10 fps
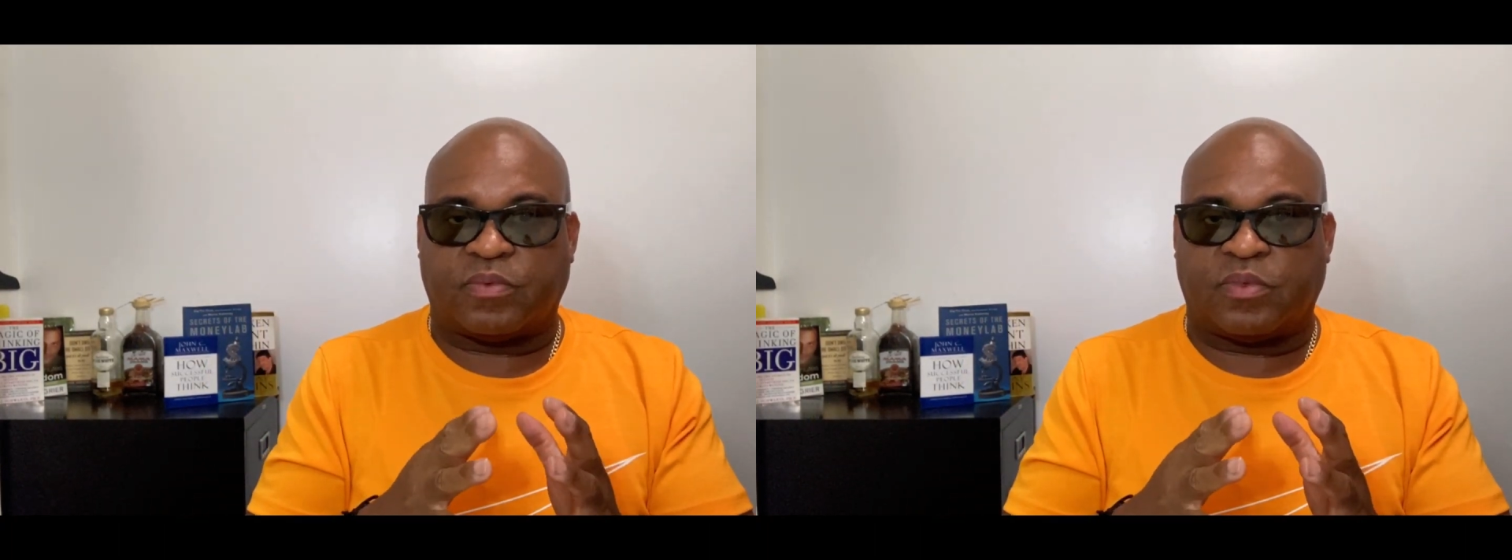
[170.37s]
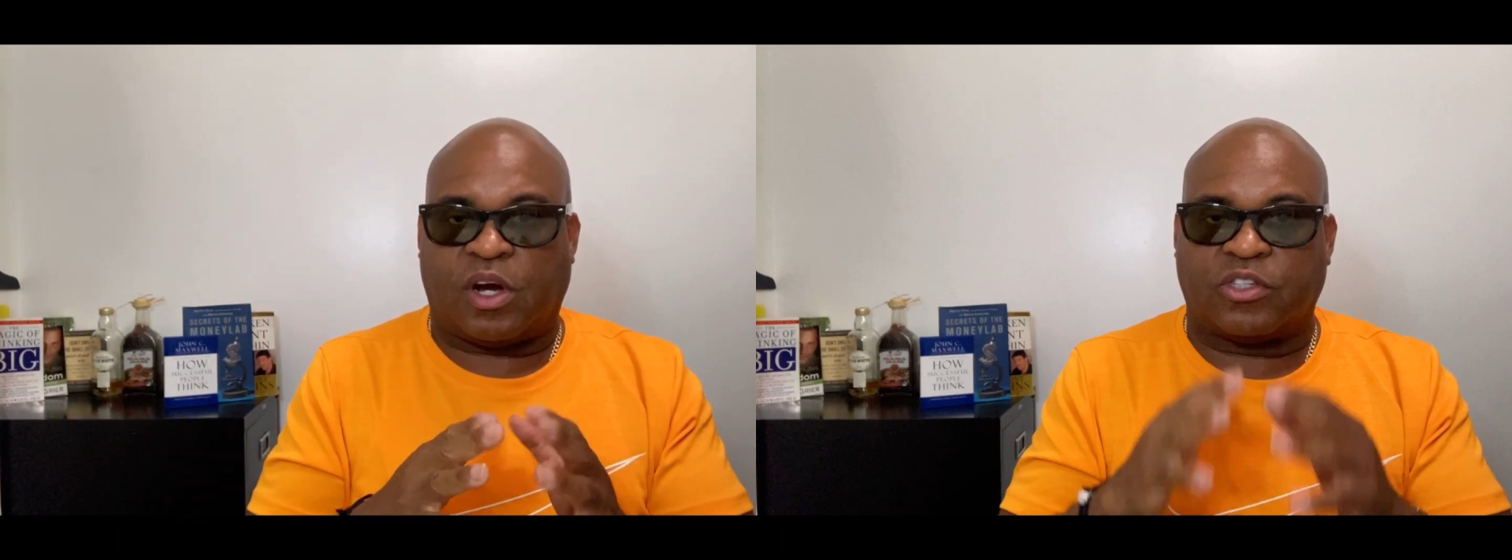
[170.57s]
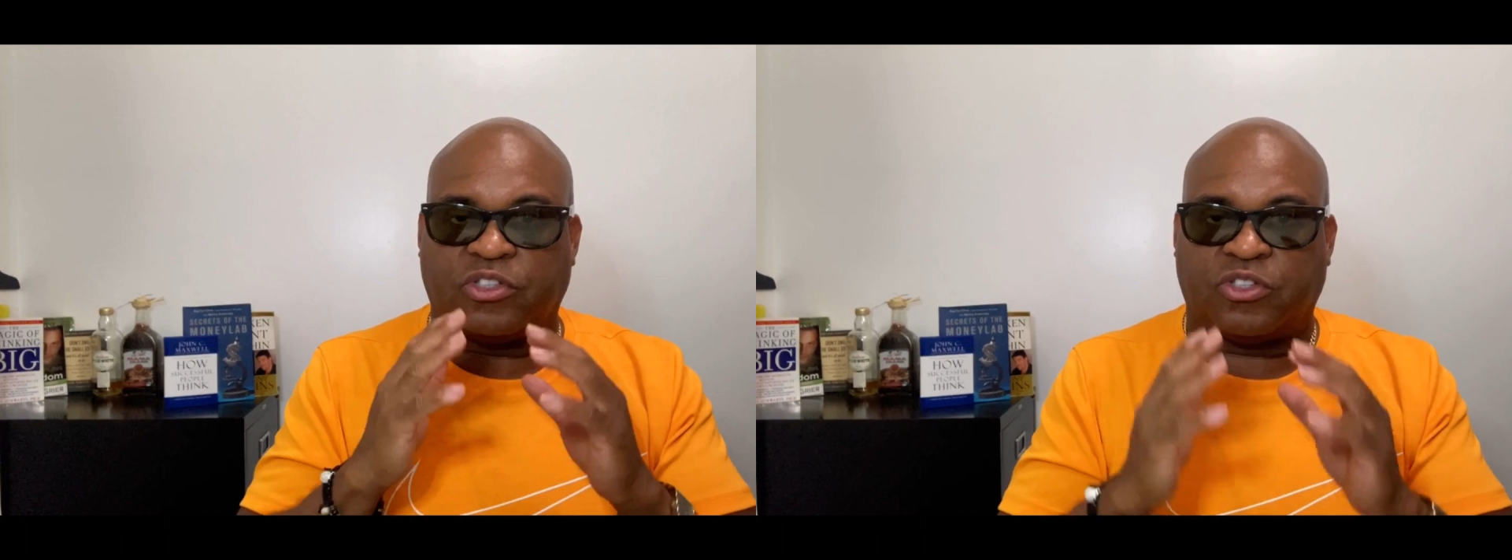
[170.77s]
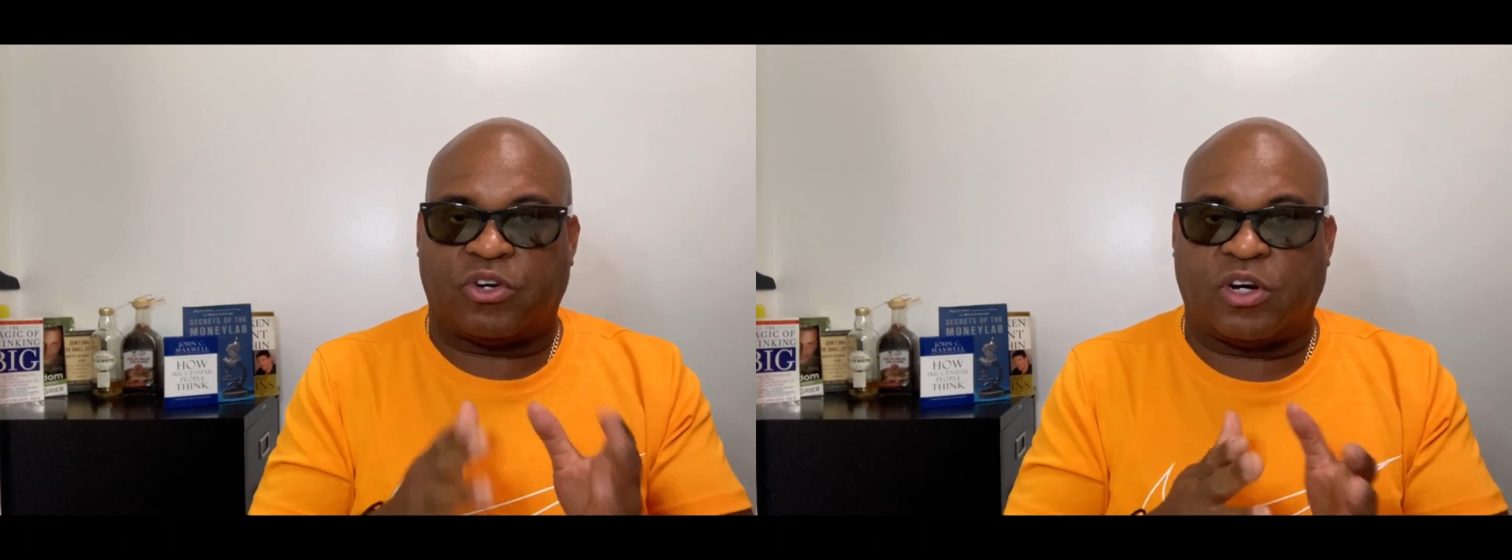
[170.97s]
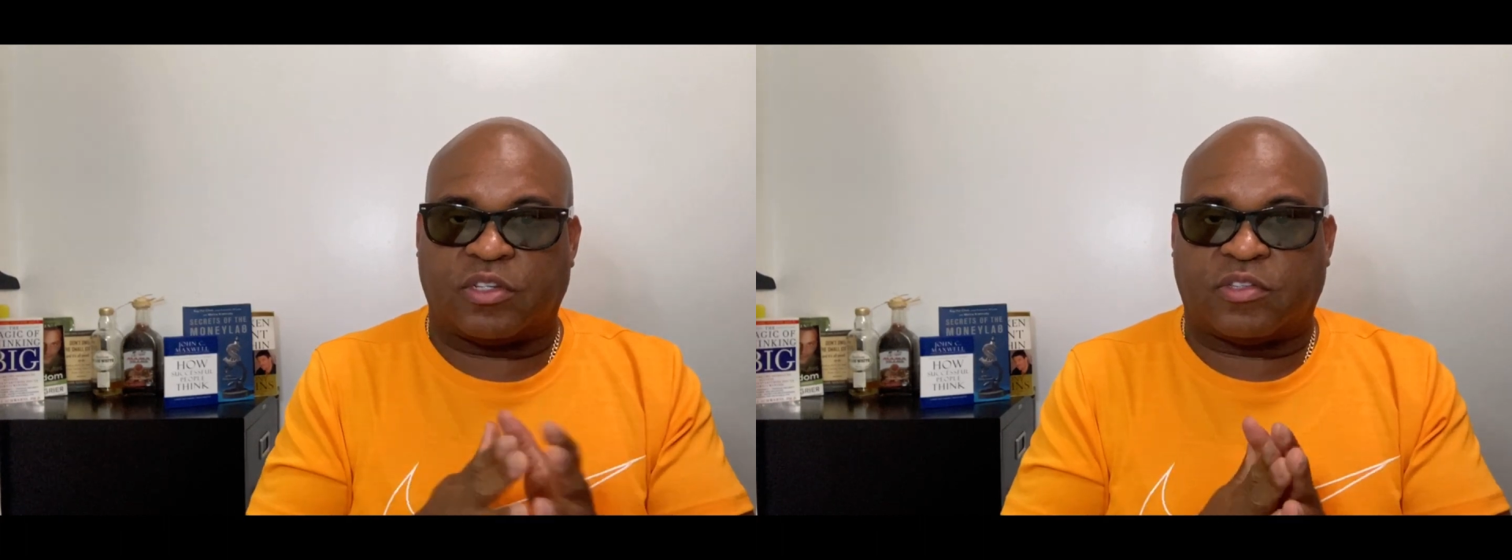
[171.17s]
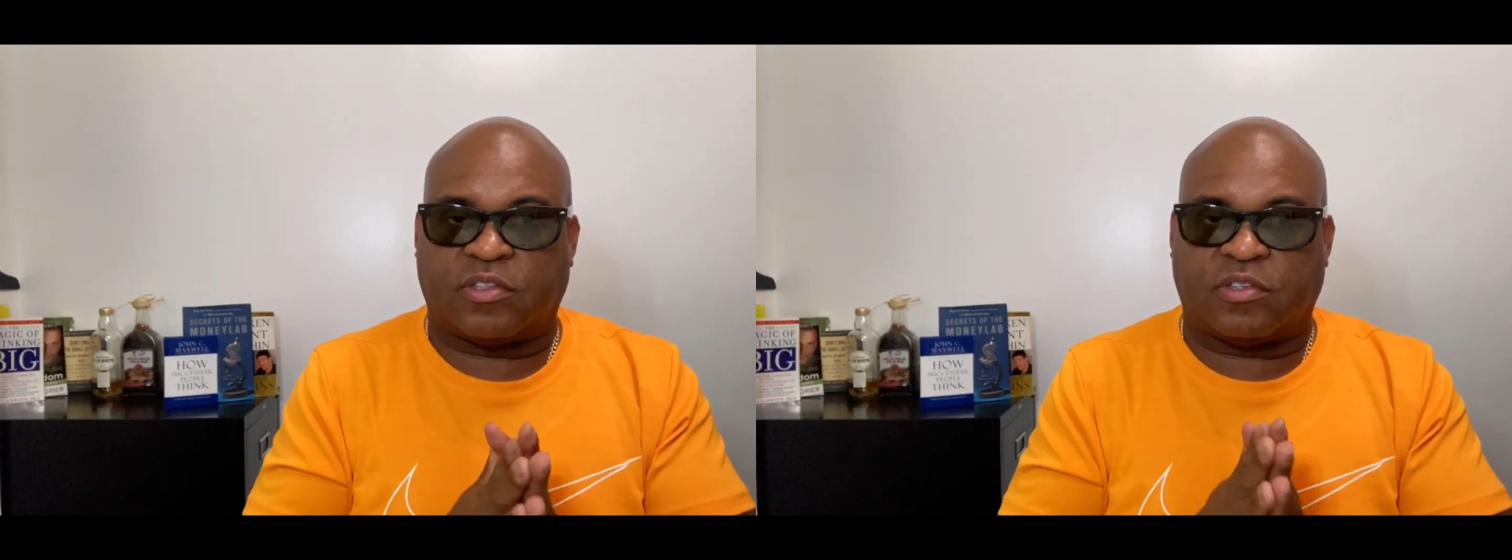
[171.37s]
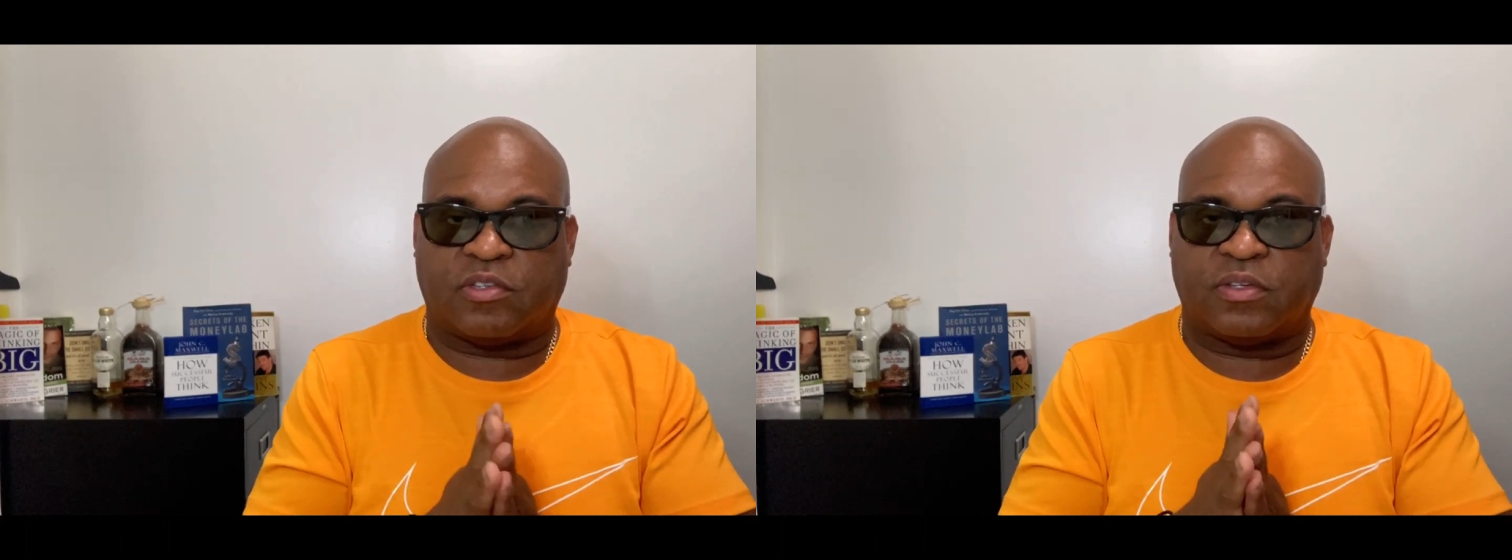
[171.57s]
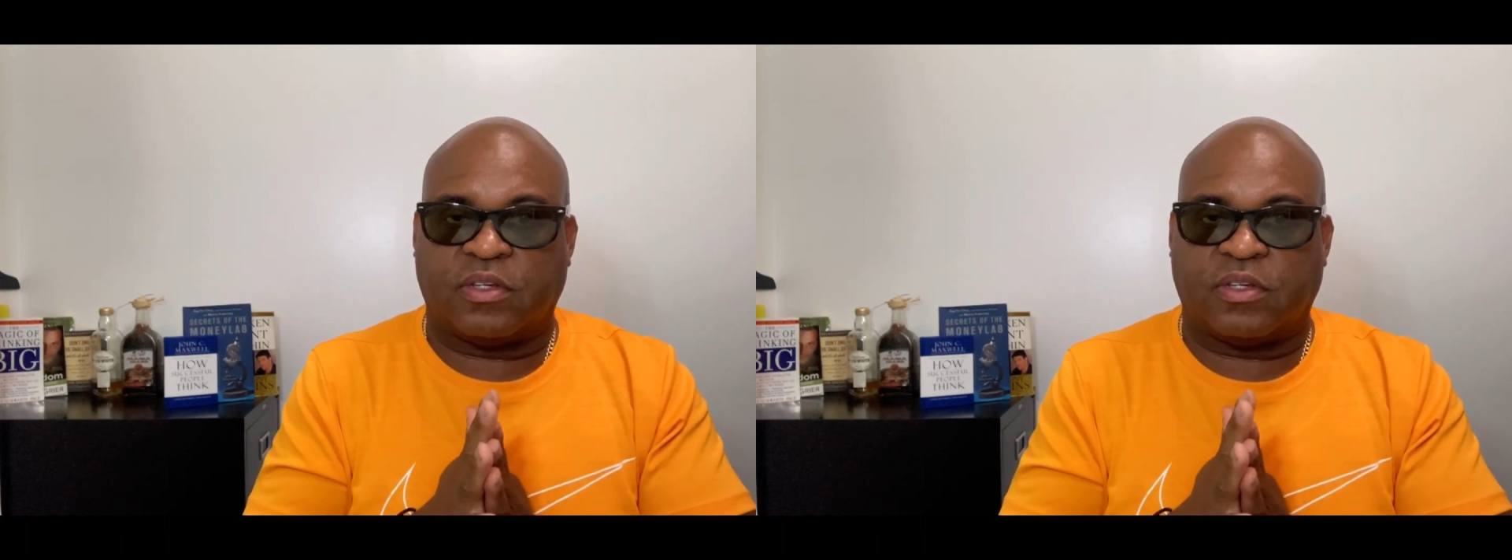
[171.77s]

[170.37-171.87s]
are shorts.